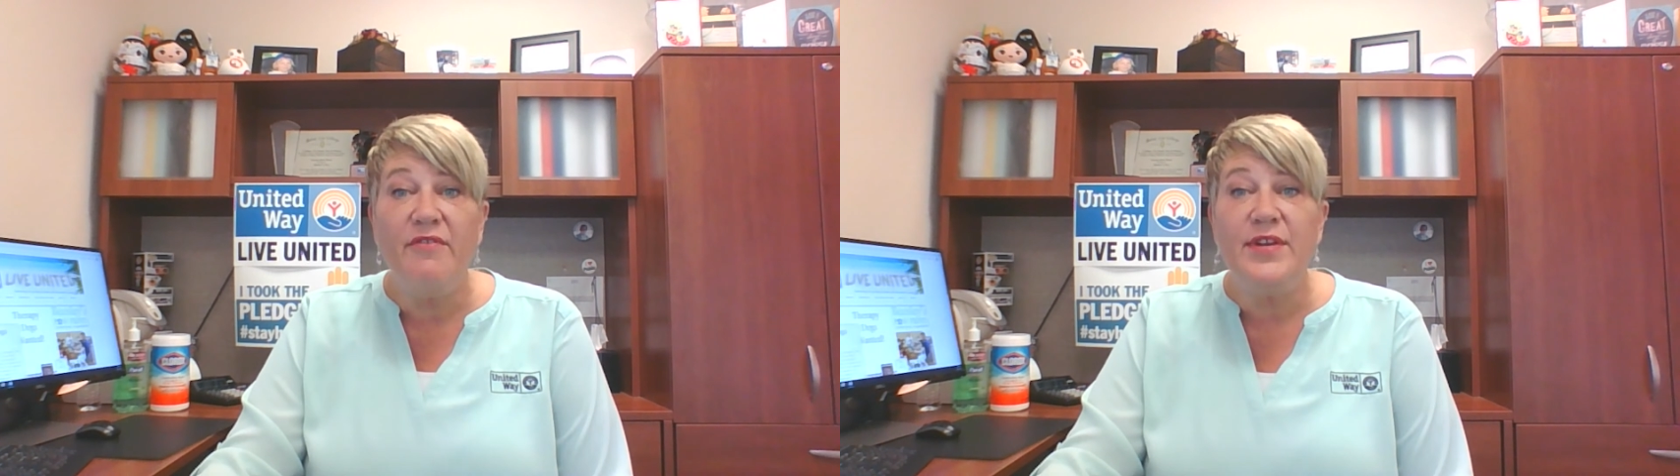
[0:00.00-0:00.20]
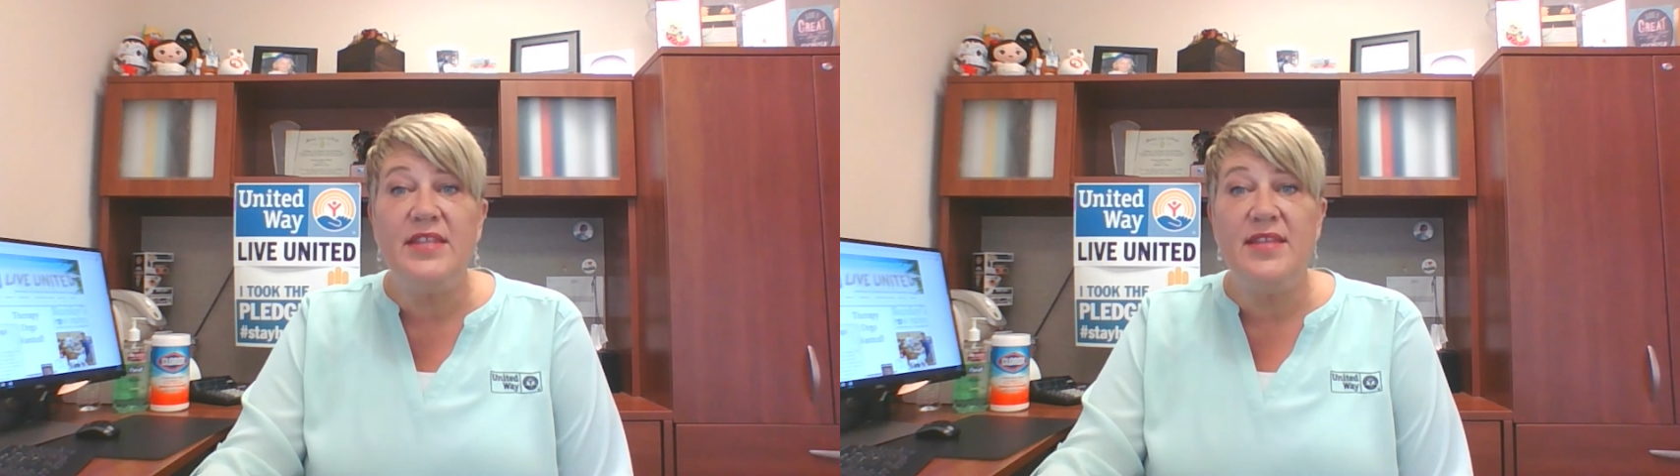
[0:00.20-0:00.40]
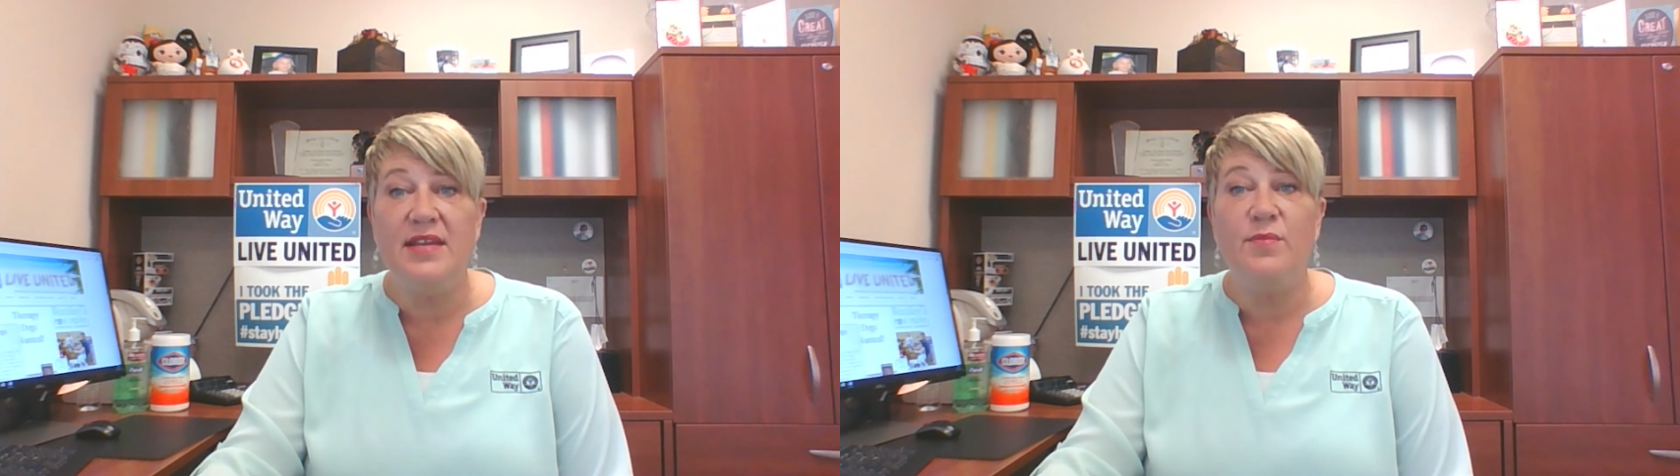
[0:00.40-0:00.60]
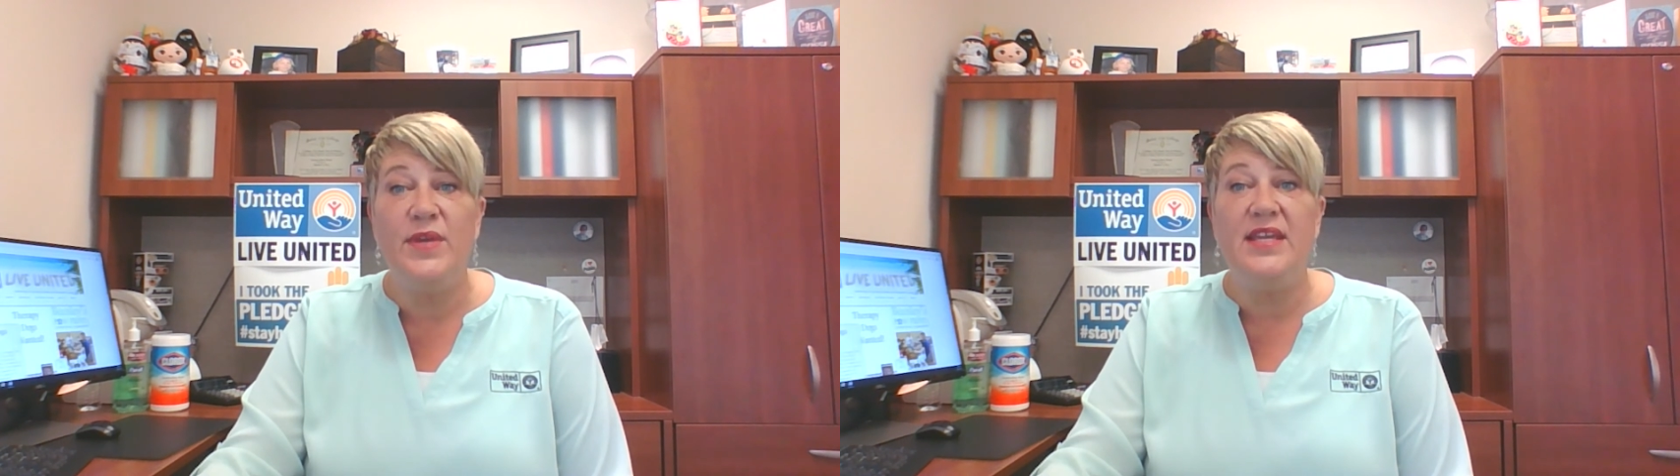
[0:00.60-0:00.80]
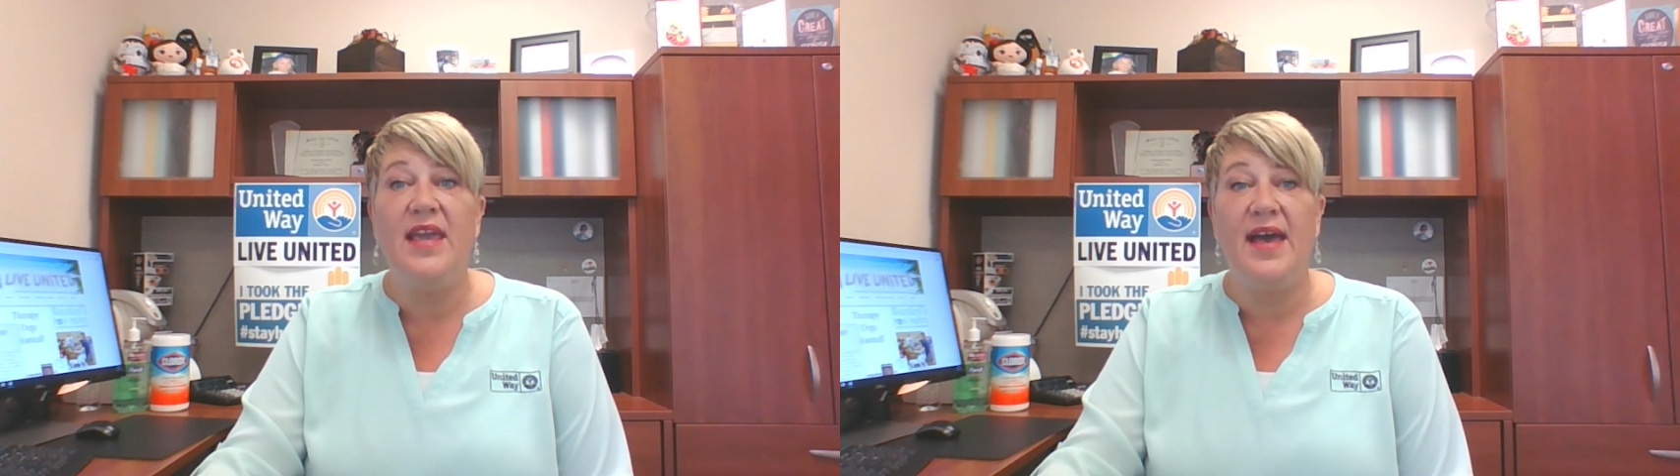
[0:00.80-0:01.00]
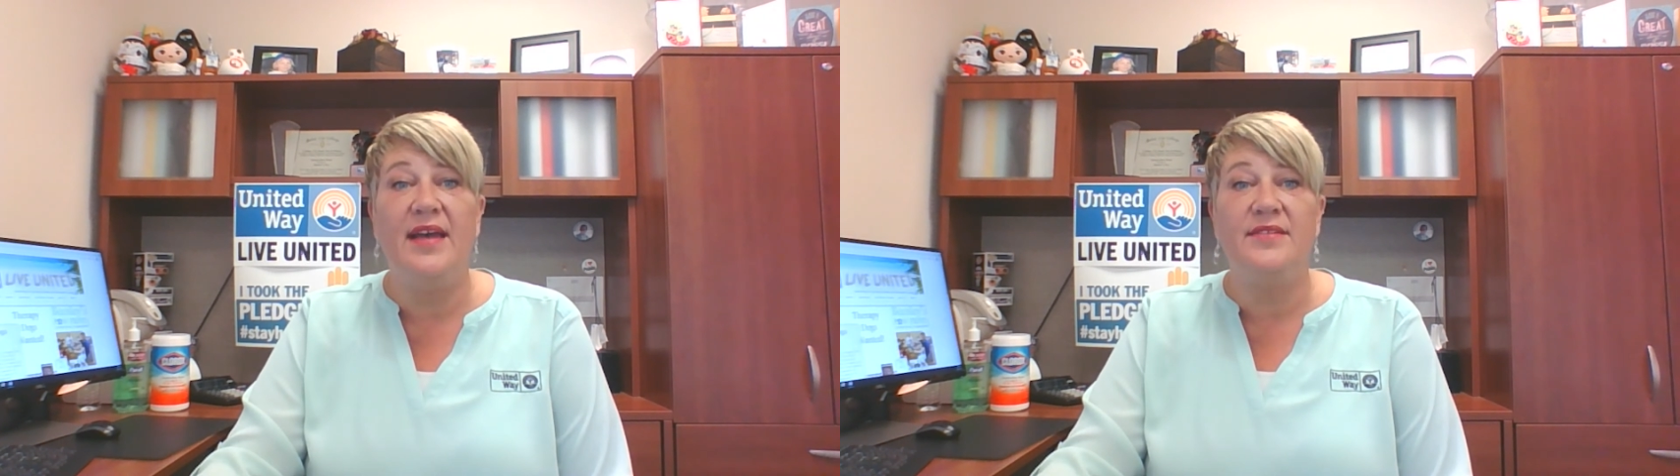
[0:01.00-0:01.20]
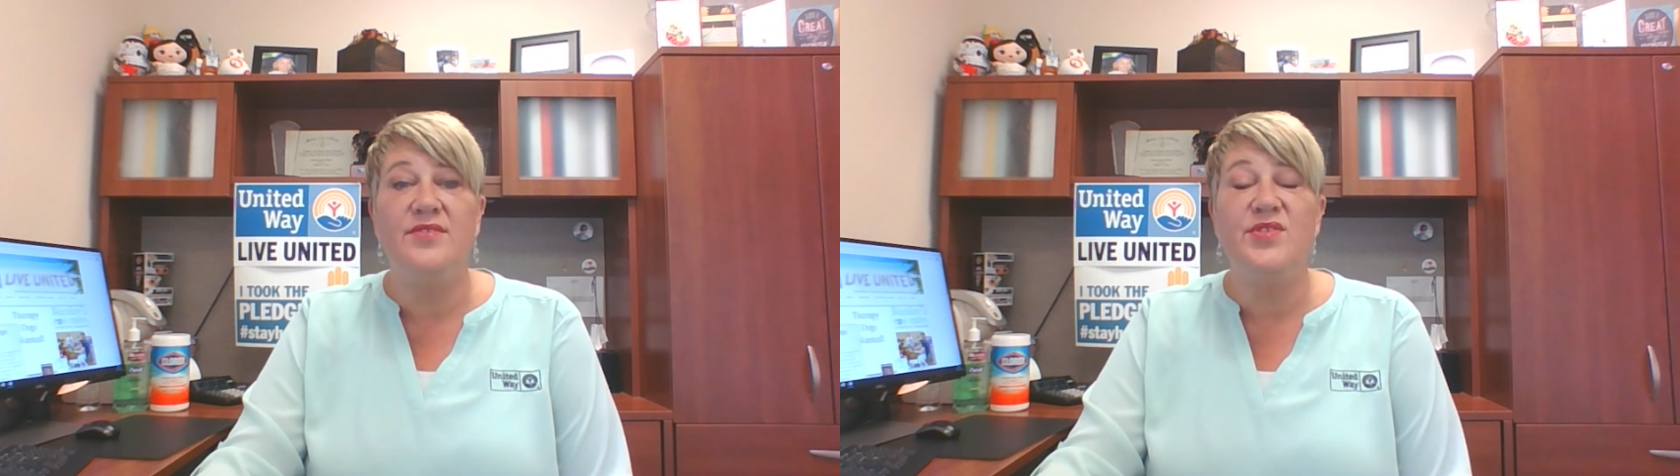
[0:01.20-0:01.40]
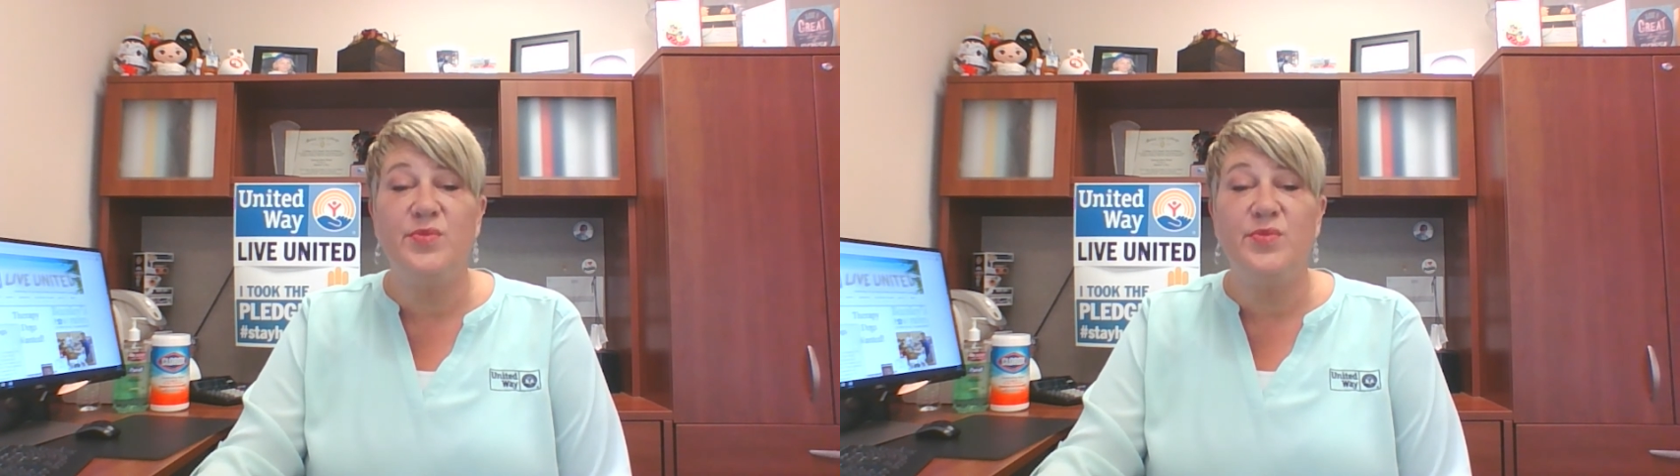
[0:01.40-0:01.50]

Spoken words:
everything we can